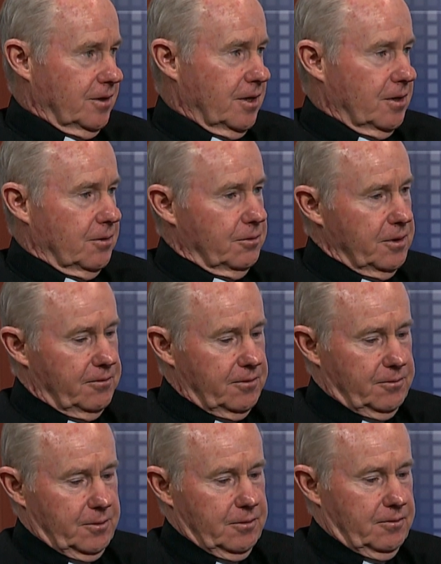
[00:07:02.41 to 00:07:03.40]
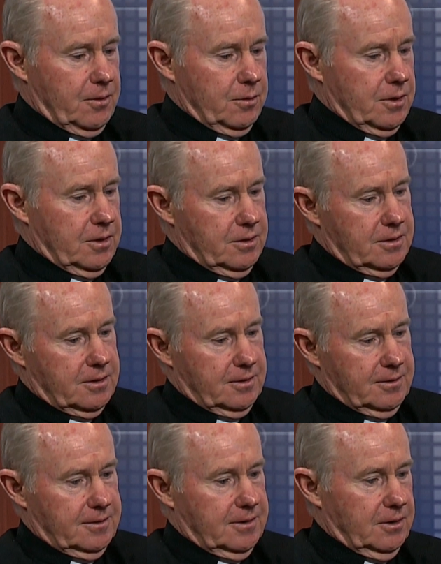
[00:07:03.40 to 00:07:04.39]
All creation. We've we focused
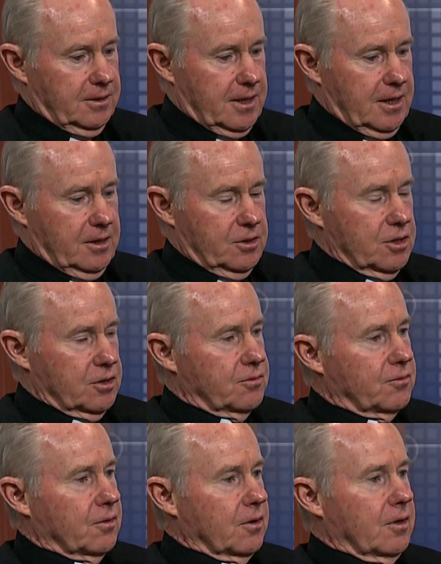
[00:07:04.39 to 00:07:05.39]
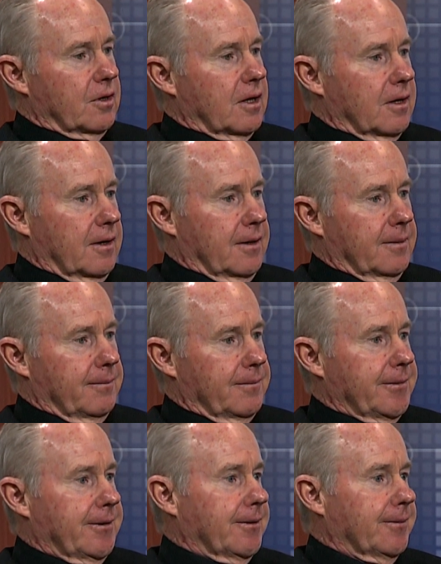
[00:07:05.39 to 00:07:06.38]
and look at it just for um,
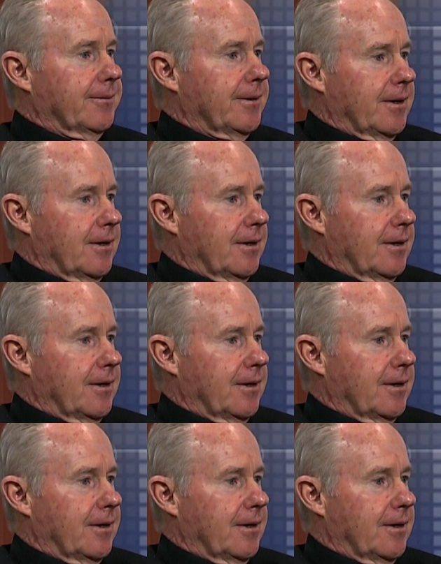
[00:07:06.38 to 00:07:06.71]
you know,